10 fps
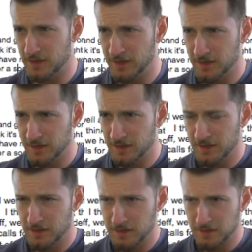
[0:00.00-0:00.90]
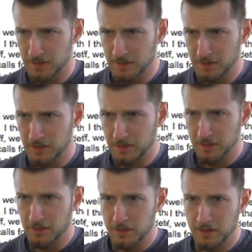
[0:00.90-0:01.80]

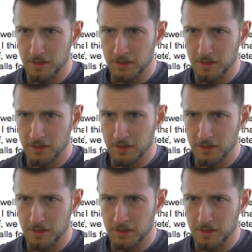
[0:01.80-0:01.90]
(silence)